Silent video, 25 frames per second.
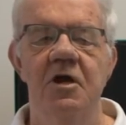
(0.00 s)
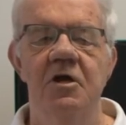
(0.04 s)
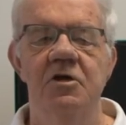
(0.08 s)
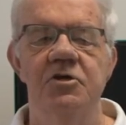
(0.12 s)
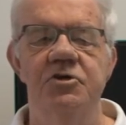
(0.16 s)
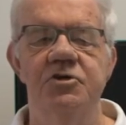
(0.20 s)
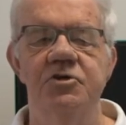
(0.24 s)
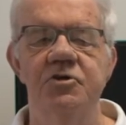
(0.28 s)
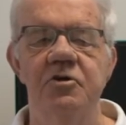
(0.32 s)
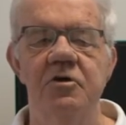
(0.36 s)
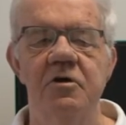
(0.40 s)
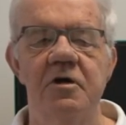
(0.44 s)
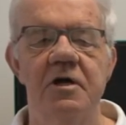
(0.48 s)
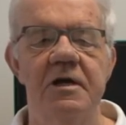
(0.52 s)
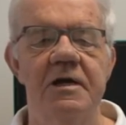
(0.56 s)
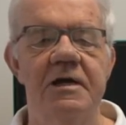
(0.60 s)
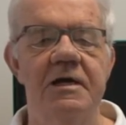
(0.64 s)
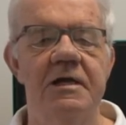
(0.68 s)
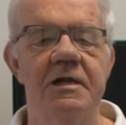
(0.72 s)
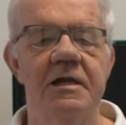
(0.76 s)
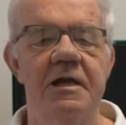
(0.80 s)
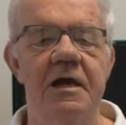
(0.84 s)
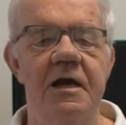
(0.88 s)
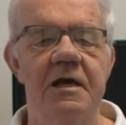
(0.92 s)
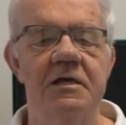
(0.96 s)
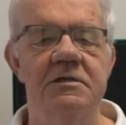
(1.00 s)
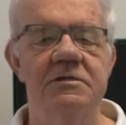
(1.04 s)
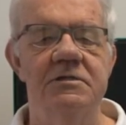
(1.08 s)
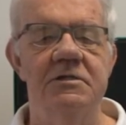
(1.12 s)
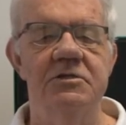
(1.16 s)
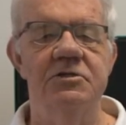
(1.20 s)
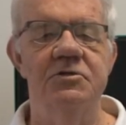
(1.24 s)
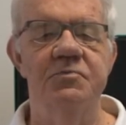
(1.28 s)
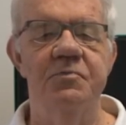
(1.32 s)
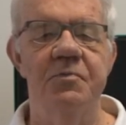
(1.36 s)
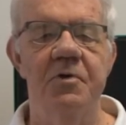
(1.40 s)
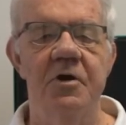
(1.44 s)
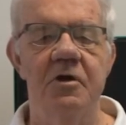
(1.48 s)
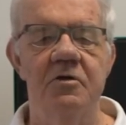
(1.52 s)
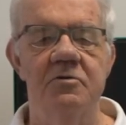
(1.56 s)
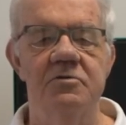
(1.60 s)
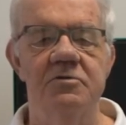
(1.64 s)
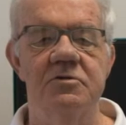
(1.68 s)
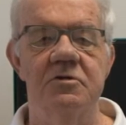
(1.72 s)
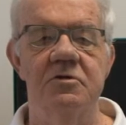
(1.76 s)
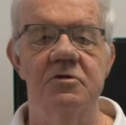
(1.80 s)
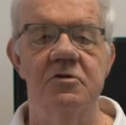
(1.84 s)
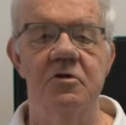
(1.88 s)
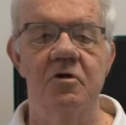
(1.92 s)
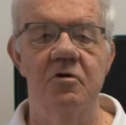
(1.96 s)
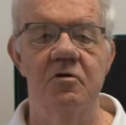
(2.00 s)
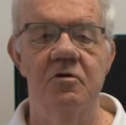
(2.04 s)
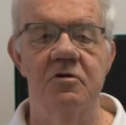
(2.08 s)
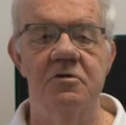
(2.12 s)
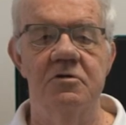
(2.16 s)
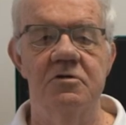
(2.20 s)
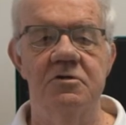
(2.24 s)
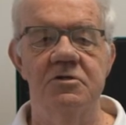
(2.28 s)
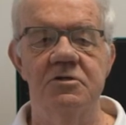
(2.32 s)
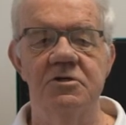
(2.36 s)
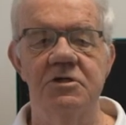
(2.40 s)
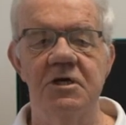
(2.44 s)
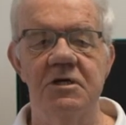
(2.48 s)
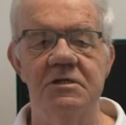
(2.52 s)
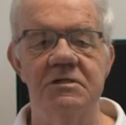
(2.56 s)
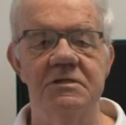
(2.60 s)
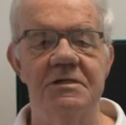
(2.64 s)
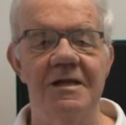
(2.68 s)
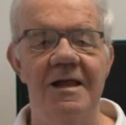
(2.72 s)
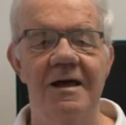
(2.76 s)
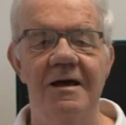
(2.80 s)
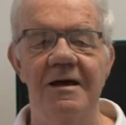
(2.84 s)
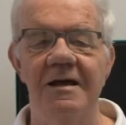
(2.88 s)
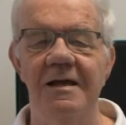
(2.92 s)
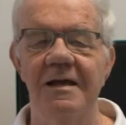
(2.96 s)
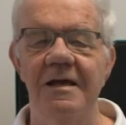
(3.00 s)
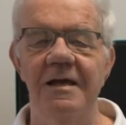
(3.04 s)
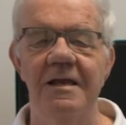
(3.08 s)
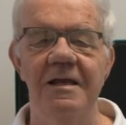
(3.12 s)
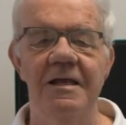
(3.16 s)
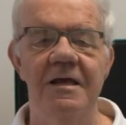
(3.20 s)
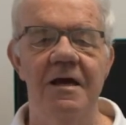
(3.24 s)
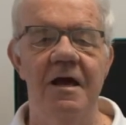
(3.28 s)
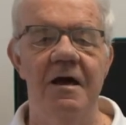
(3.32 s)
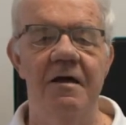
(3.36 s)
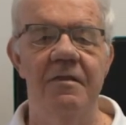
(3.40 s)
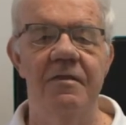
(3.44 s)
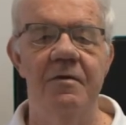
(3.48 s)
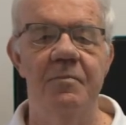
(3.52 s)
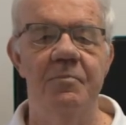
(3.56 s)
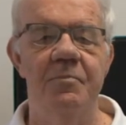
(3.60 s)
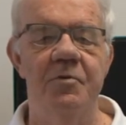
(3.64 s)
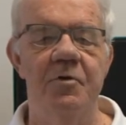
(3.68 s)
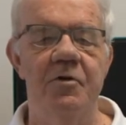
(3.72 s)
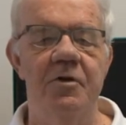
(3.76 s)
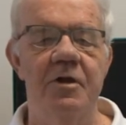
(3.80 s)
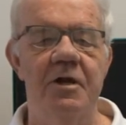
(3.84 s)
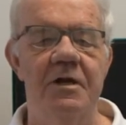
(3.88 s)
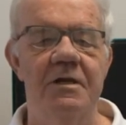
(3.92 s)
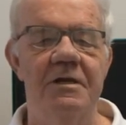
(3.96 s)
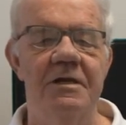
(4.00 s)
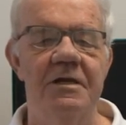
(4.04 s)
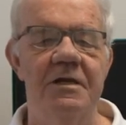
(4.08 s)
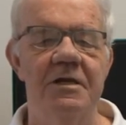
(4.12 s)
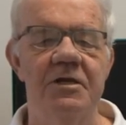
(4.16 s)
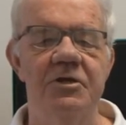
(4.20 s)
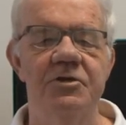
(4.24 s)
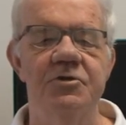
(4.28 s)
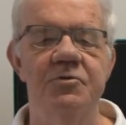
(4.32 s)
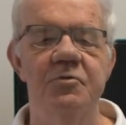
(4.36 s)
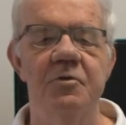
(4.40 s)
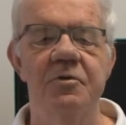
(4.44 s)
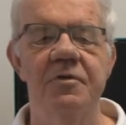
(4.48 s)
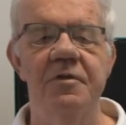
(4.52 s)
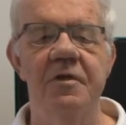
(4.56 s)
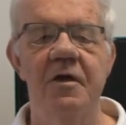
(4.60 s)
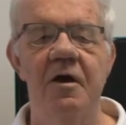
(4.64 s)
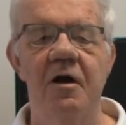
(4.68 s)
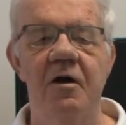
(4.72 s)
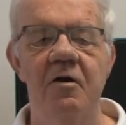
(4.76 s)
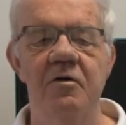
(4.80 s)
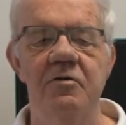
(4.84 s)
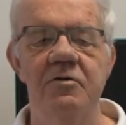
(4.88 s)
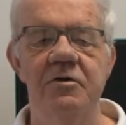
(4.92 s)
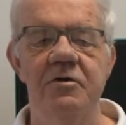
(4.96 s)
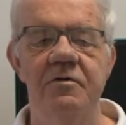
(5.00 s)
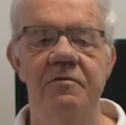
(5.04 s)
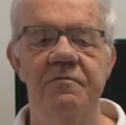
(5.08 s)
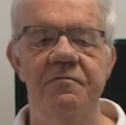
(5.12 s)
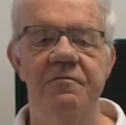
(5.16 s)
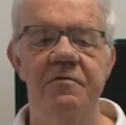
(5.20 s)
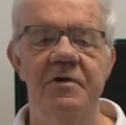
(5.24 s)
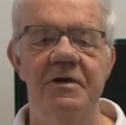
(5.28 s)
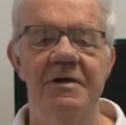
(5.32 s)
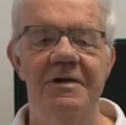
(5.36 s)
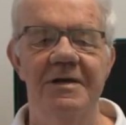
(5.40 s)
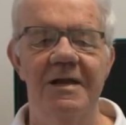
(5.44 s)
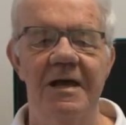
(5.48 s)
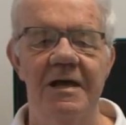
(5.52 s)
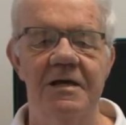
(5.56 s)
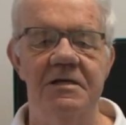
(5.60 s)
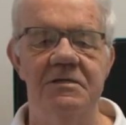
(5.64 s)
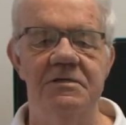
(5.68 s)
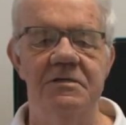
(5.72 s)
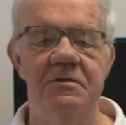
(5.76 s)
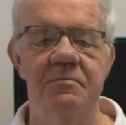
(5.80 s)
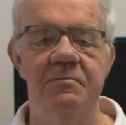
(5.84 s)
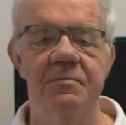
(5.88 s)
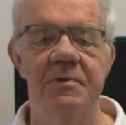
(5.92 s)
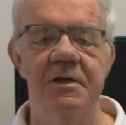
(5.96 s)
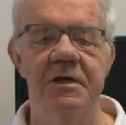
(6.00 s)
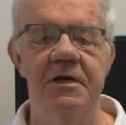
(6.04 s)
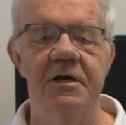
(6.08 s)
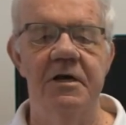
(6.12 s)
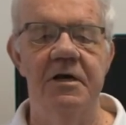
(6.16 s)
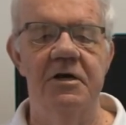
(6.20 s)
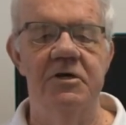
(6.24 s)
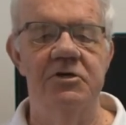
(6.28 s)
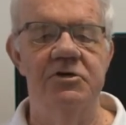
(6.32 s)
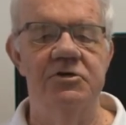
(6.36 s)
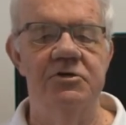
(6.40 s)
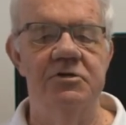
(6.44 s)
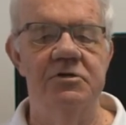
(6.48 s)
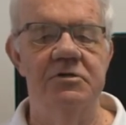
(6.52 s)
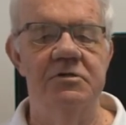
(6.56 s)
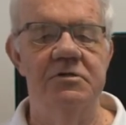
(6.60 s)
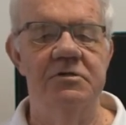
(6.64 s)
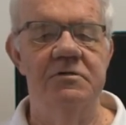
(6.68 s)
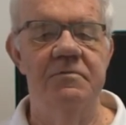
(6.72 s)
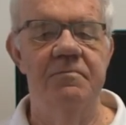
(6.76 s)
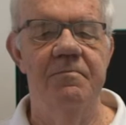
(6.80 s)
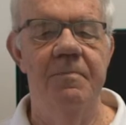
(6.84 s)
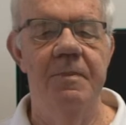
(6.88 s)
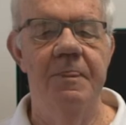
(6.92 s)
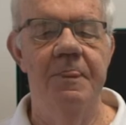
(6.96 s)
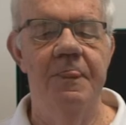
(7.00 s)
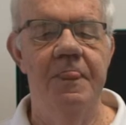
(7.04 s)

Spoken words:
Sure, it has its pros and cons, just like any other product, each with their own different tax implications.